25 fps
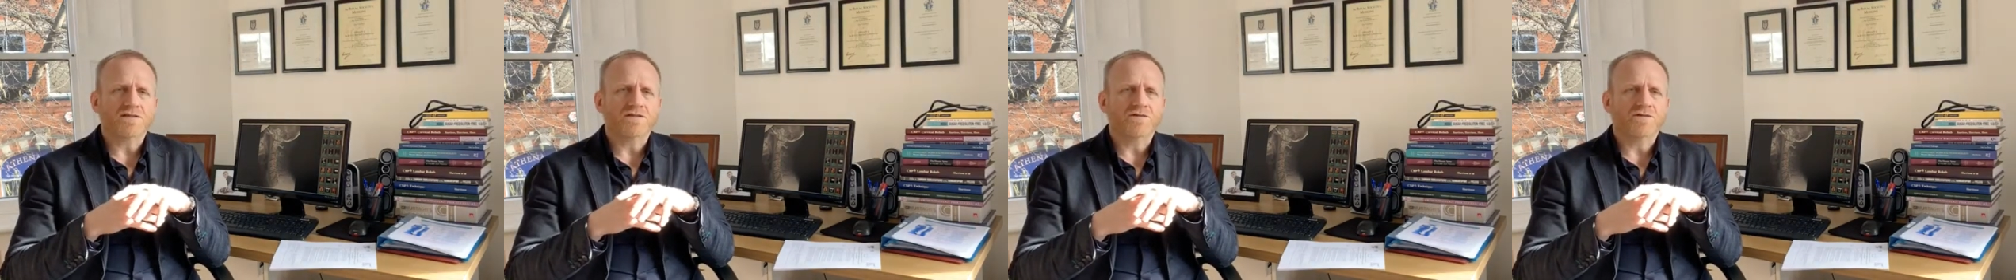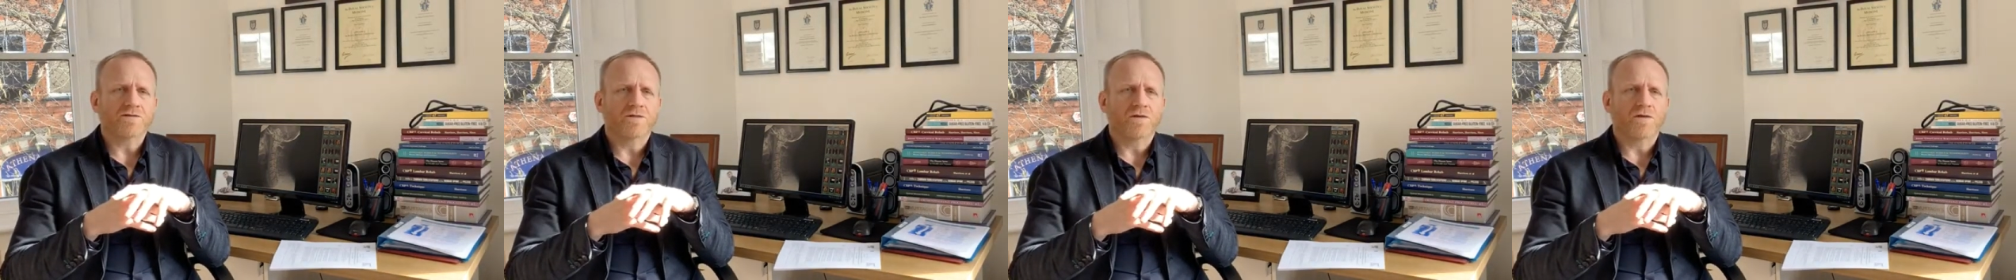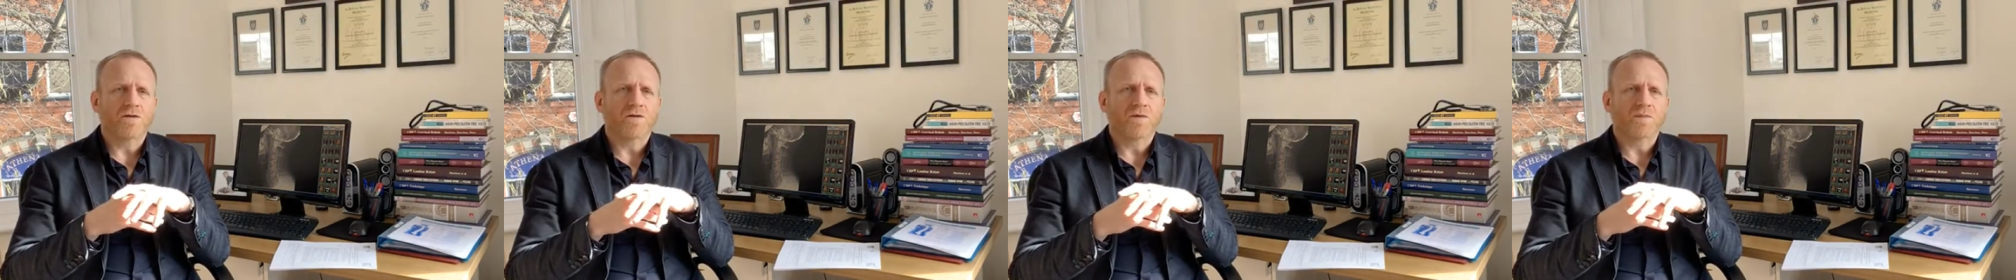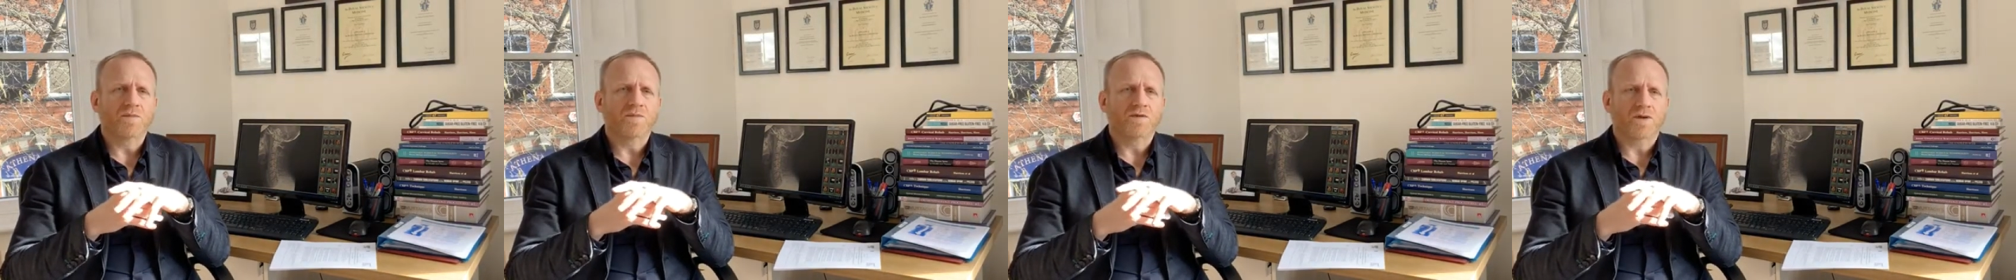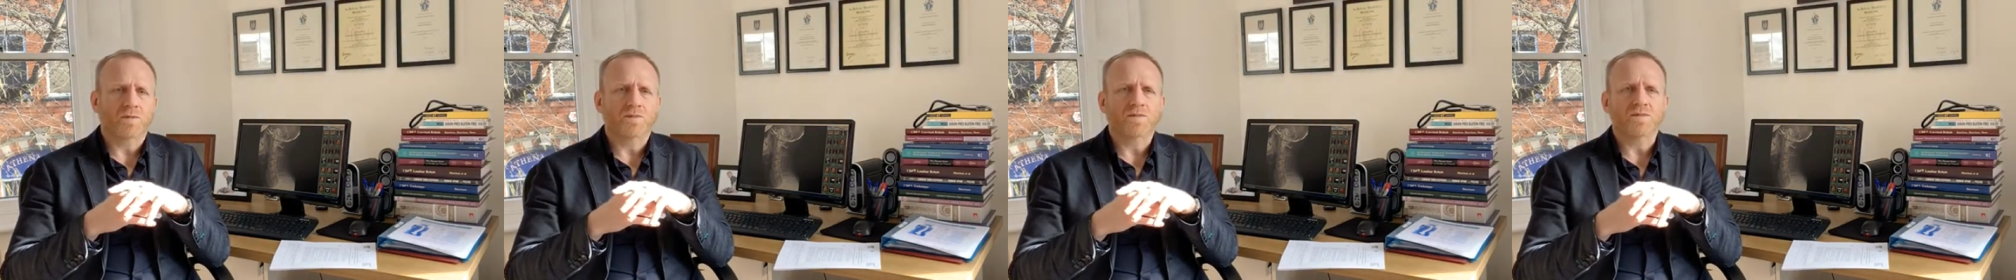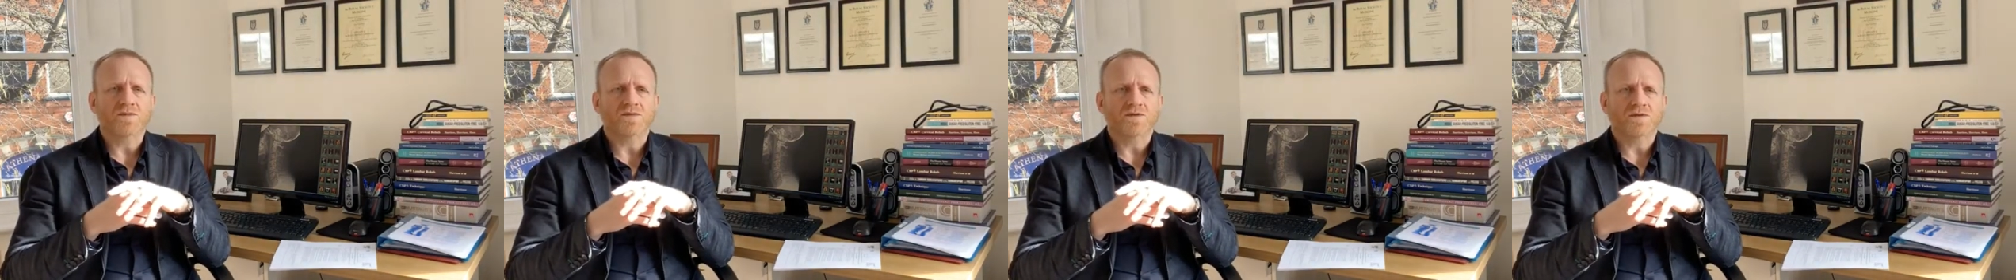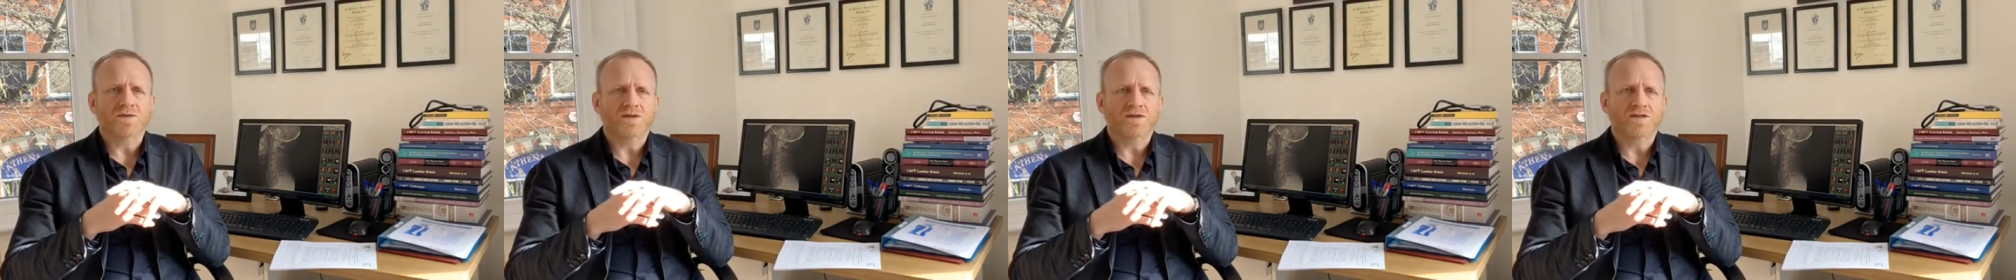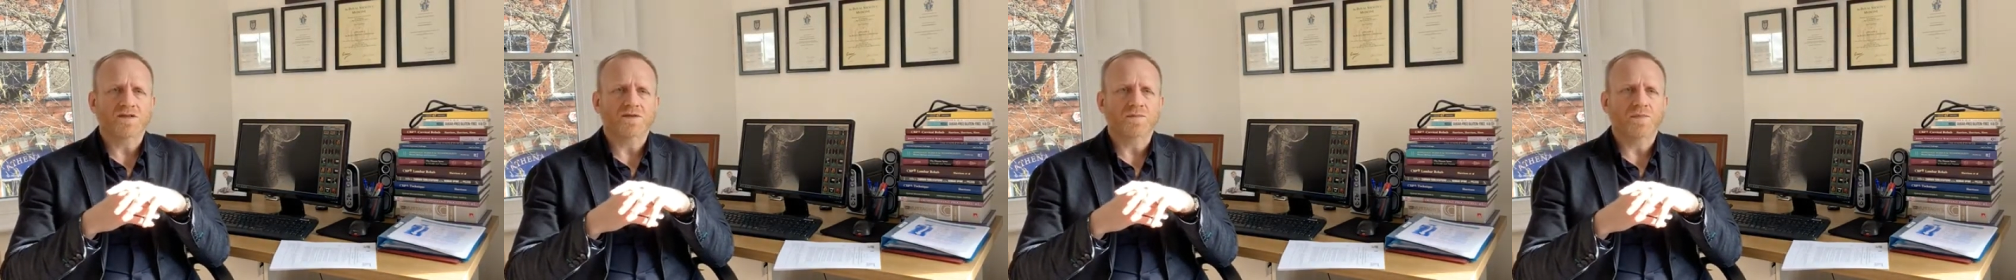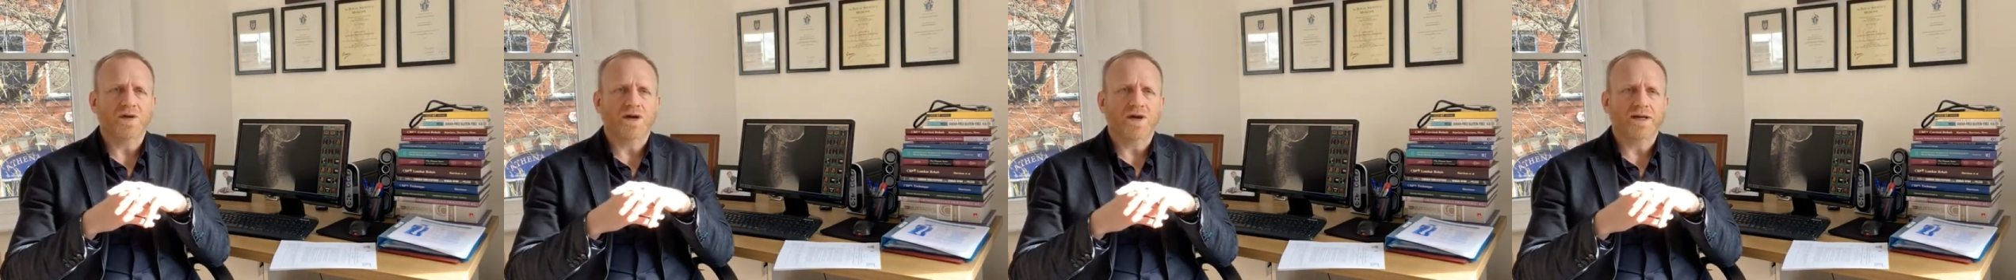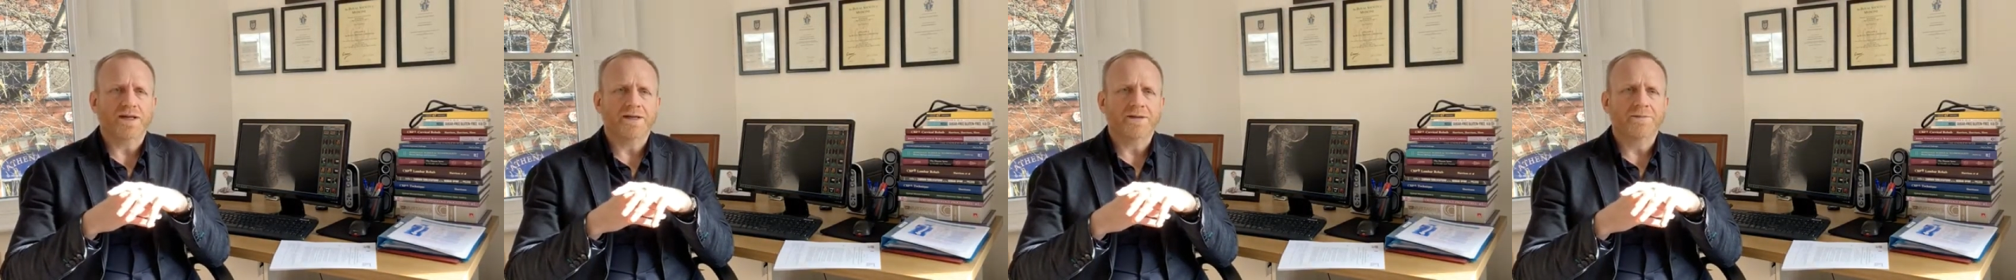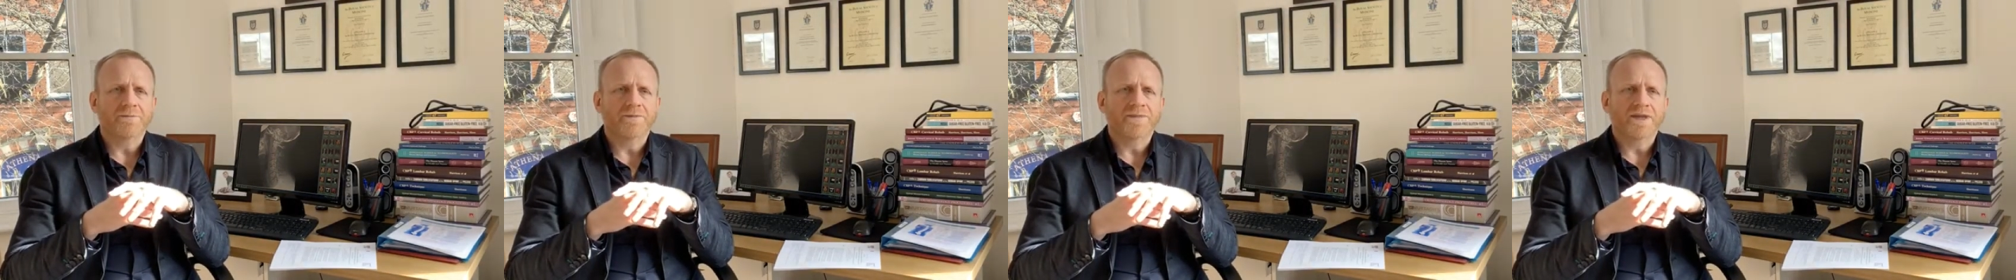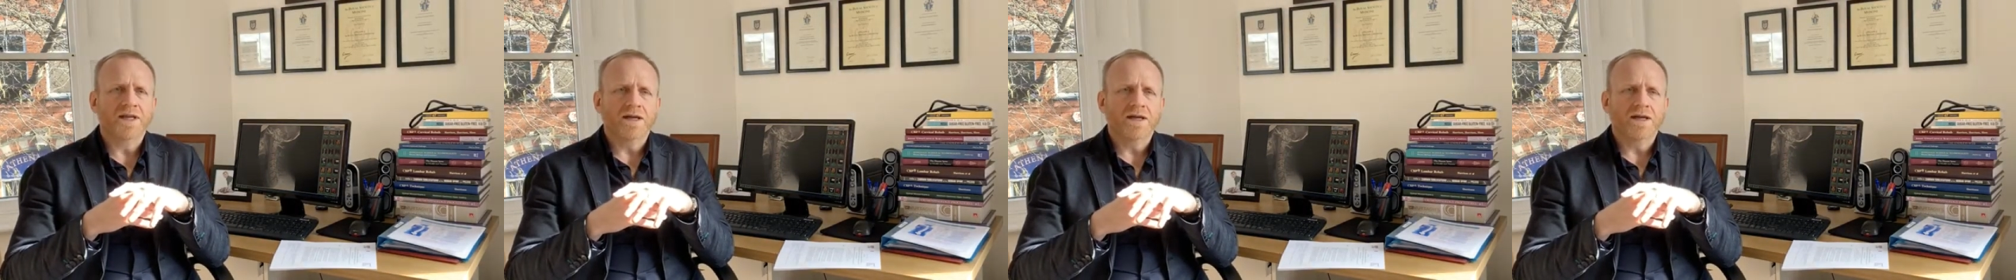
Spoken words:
for problems with the spine.